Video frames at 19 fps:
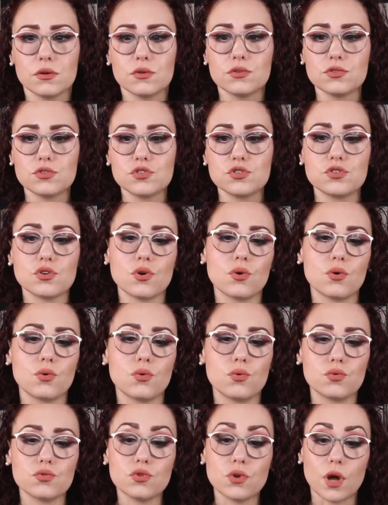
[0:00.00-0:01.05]

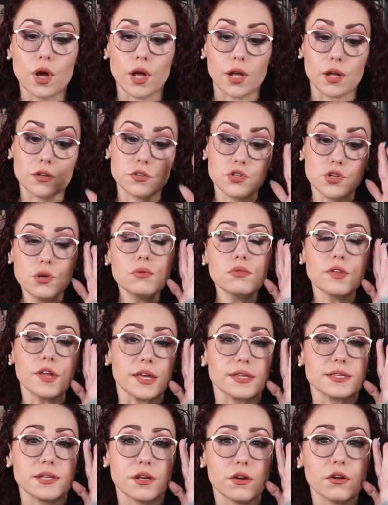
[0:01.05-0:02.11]
So, uh, two
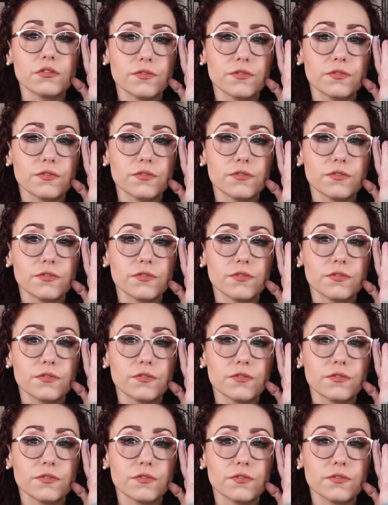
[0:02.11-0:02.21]
things here.